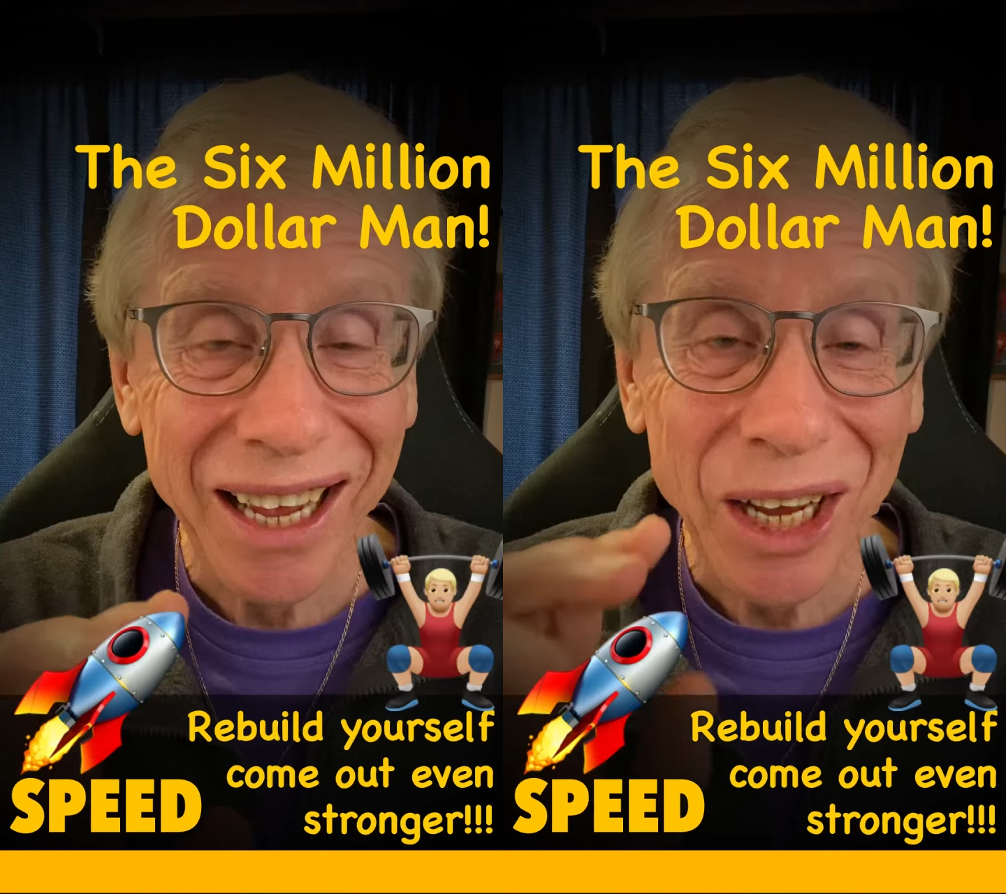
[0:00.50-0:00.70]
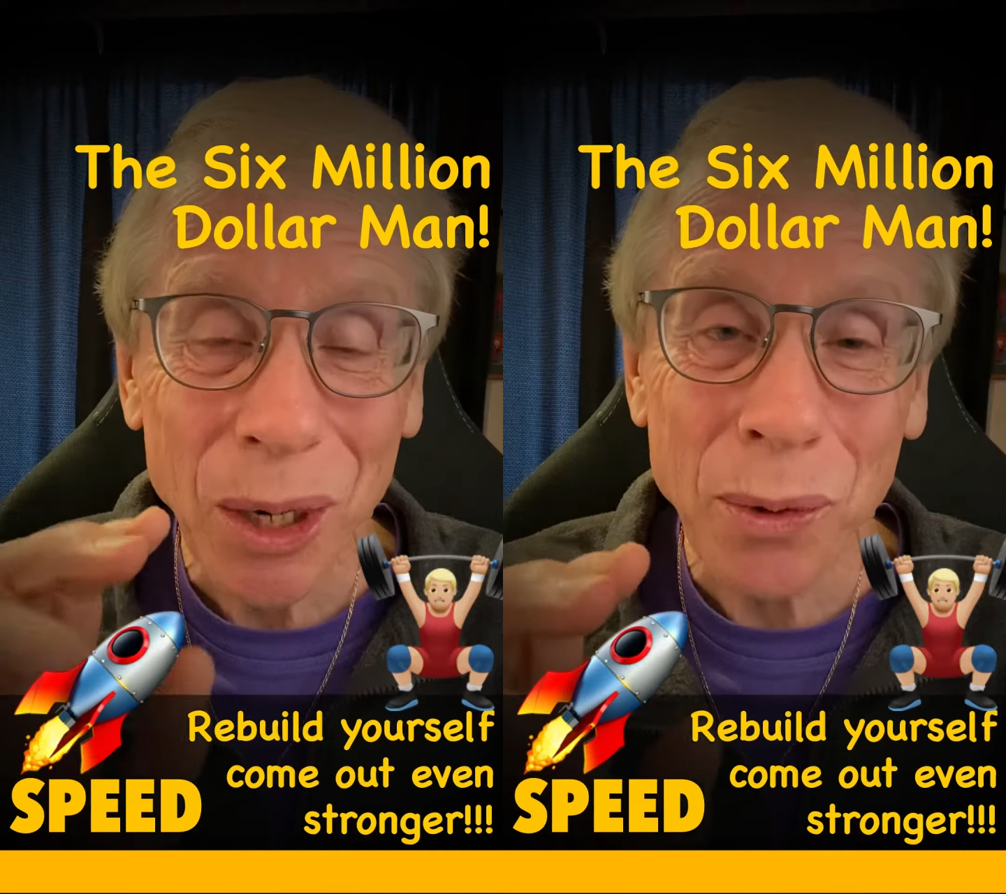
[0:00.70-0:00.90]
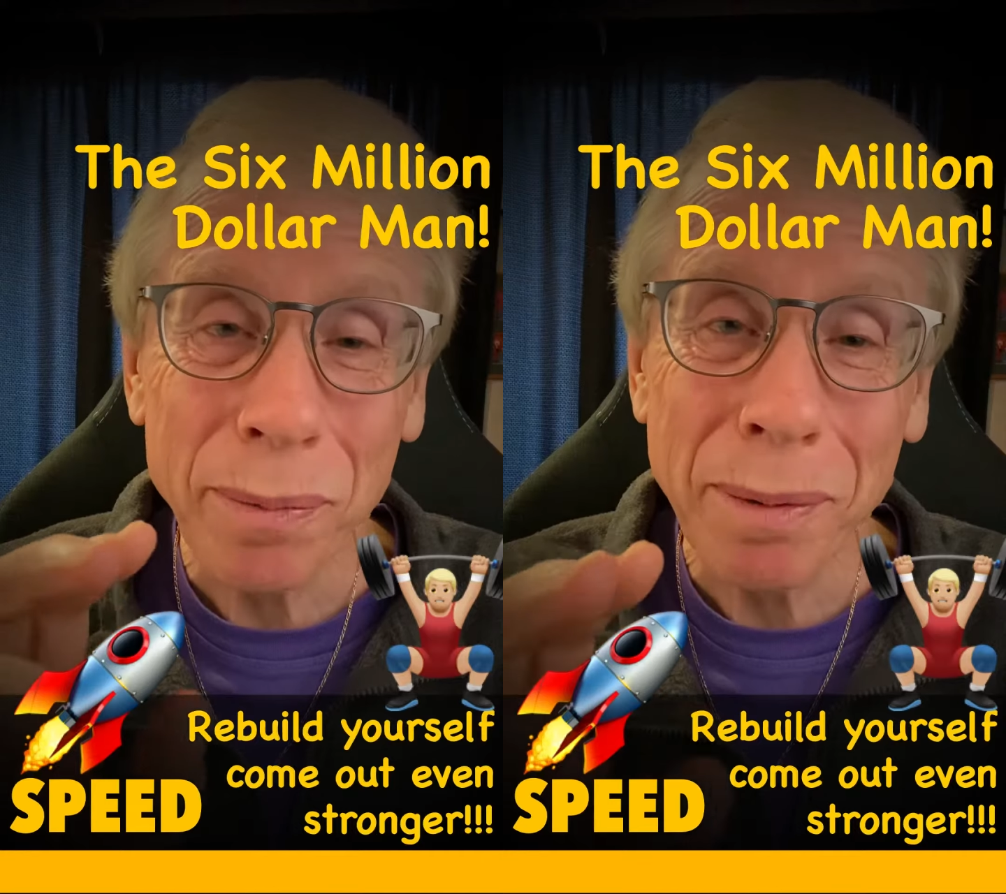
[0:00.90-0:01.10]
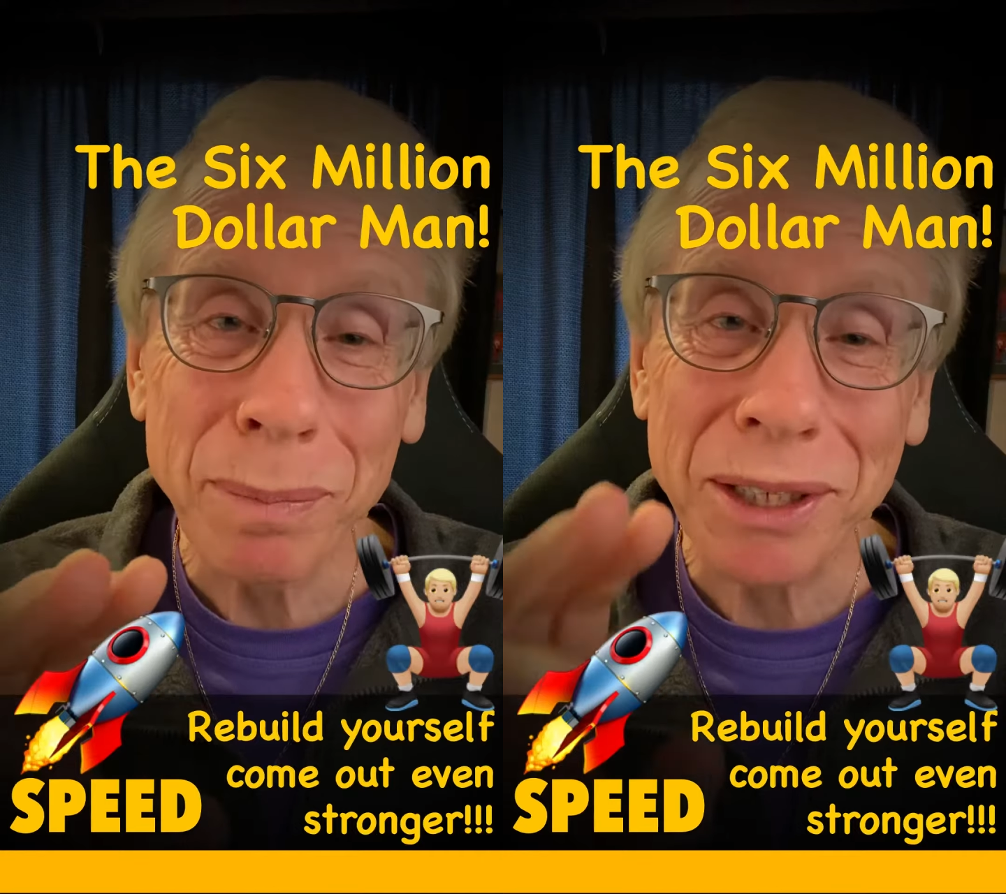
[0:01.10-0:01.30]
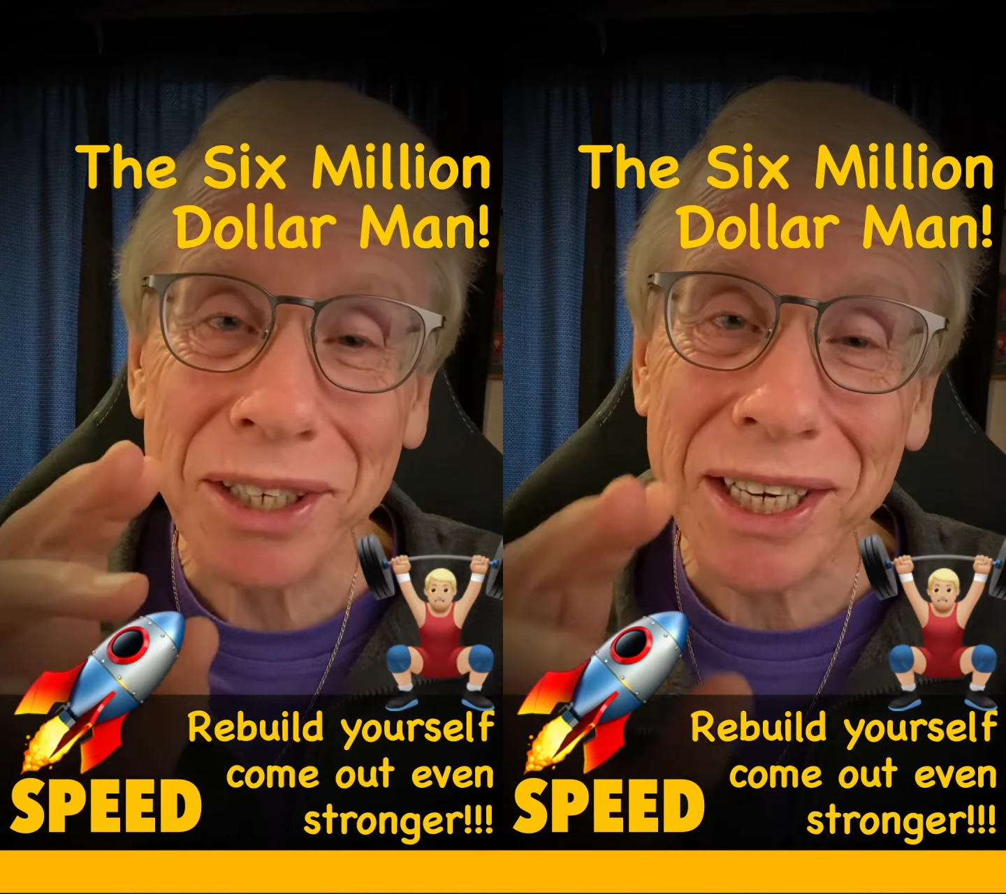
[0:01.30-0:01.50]
Who
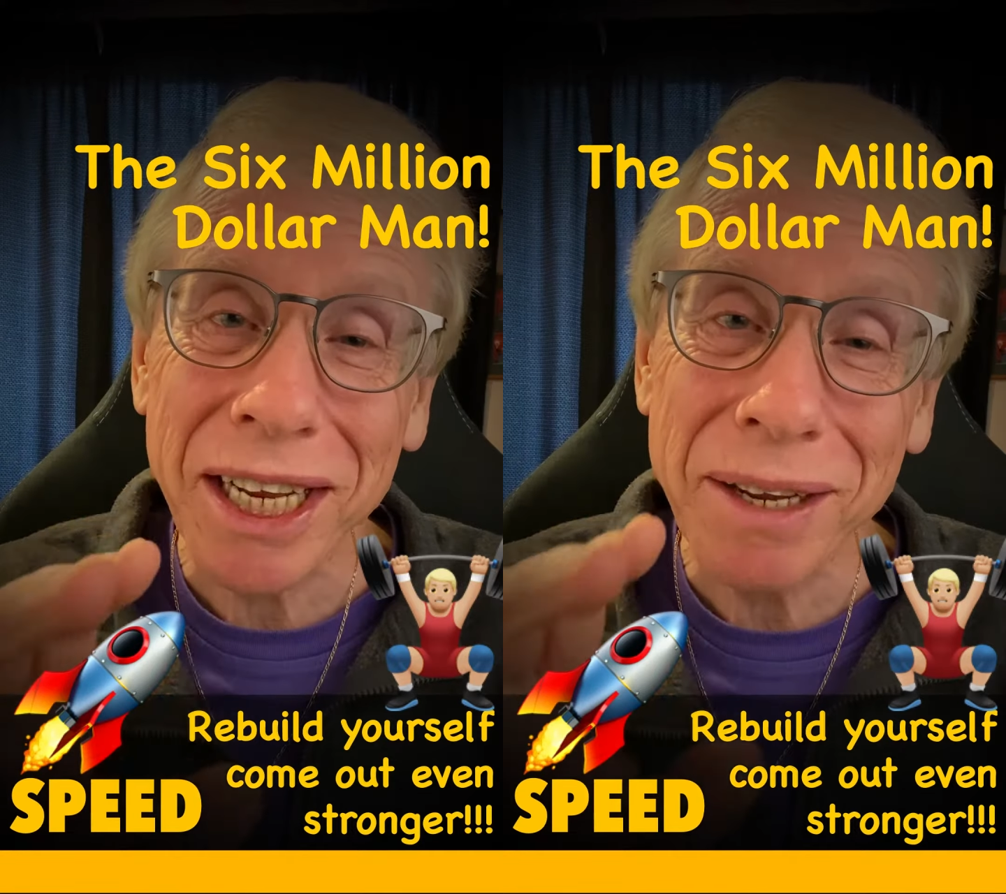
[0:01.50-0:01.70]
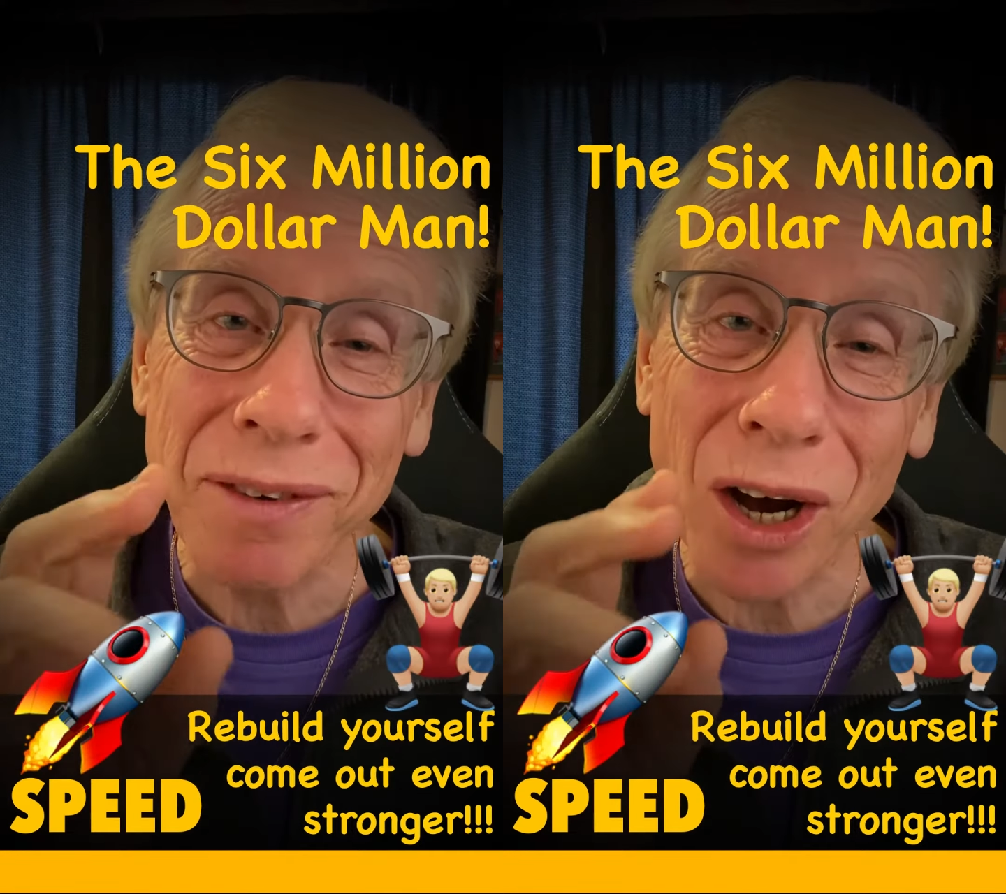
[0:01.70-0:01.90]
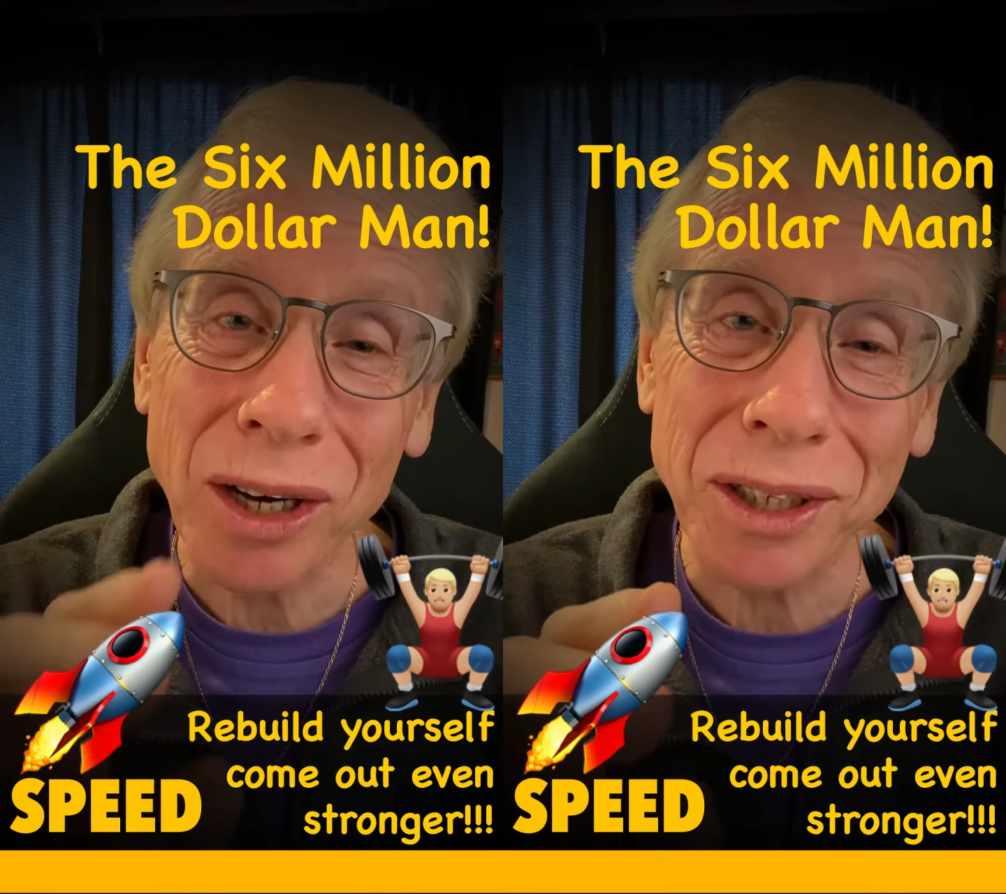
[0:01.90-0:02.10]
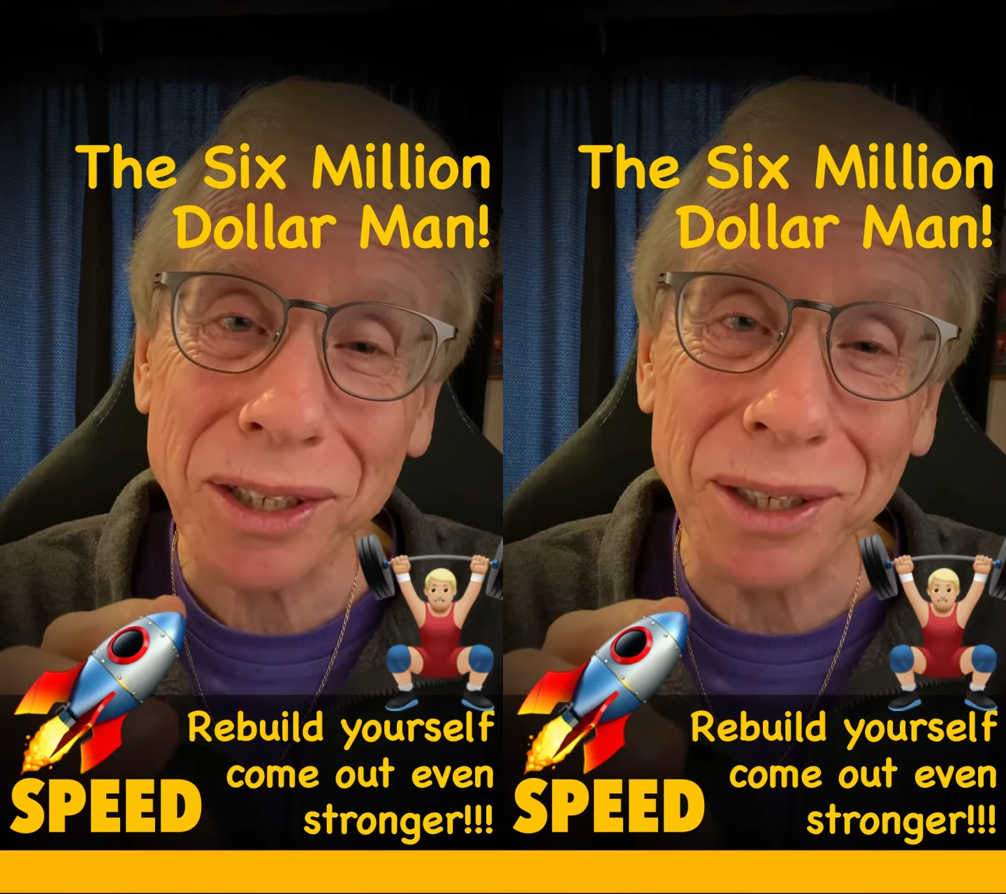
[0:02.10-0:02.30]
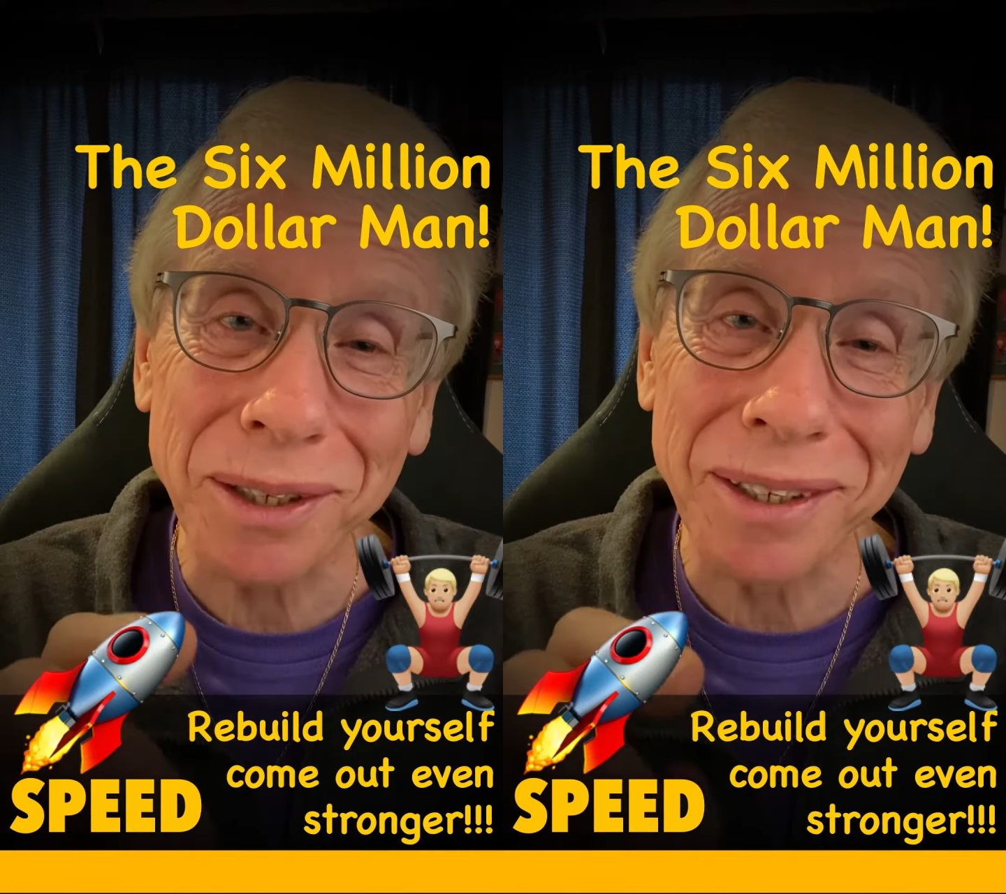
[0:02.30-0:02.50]
remembers Steve
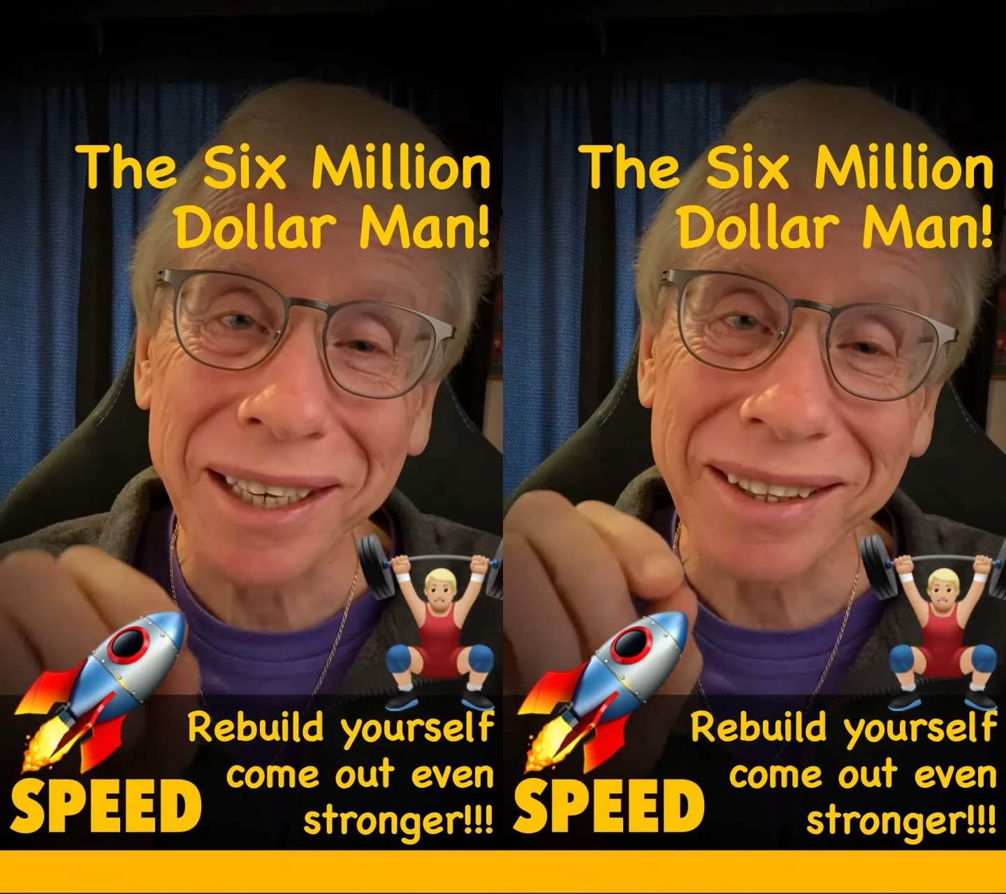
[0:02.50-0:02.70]
Austin,